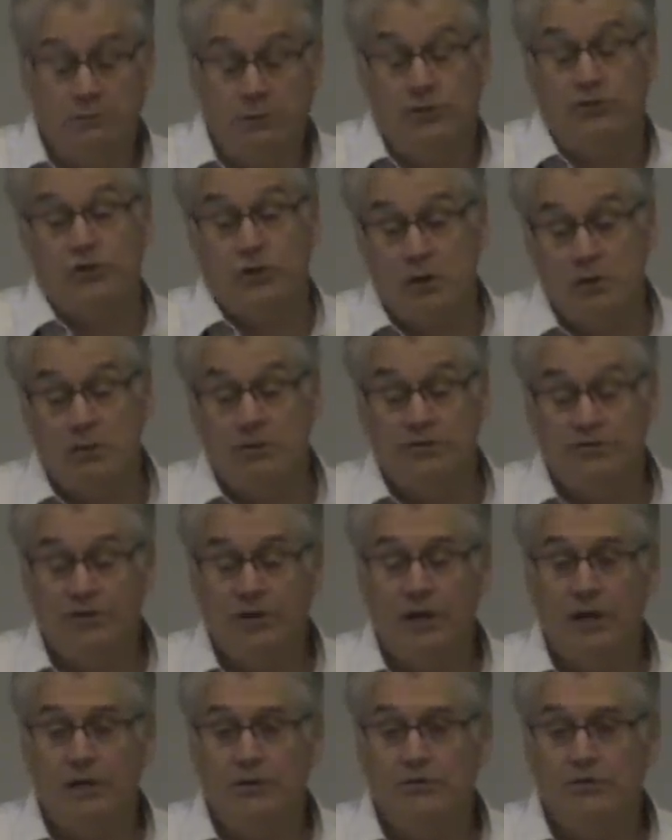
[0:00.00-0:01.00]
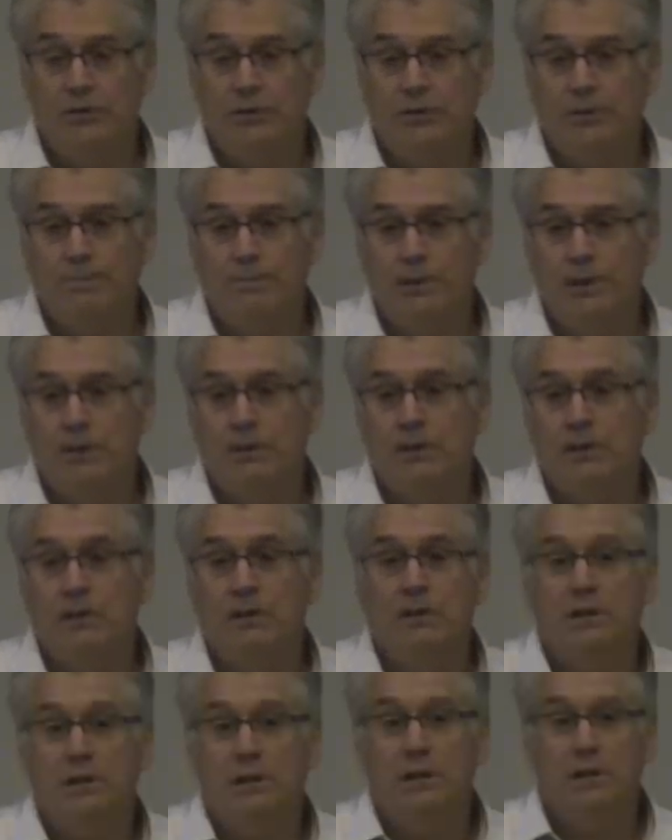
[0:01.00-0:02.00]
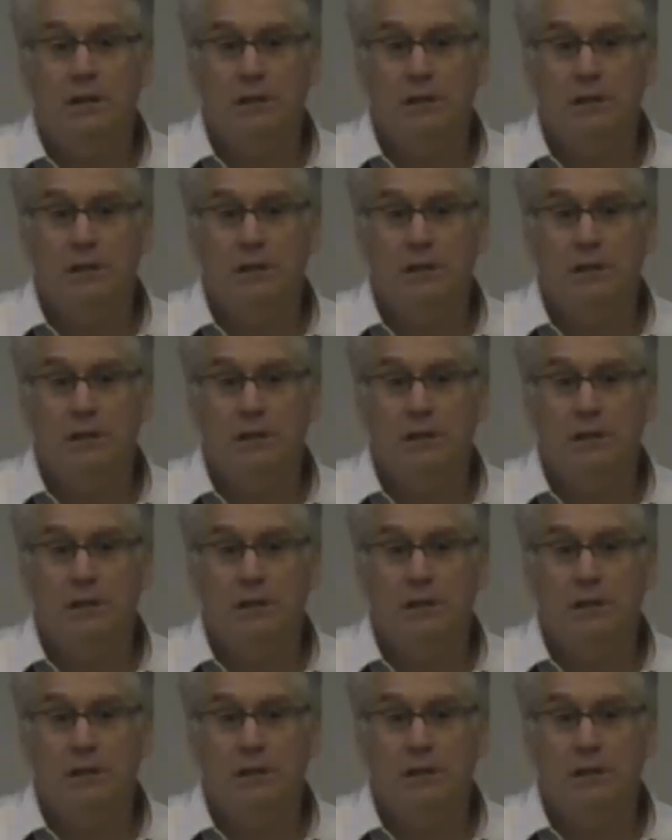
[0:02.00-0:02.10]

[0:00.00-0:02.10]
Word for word: which coincides with the period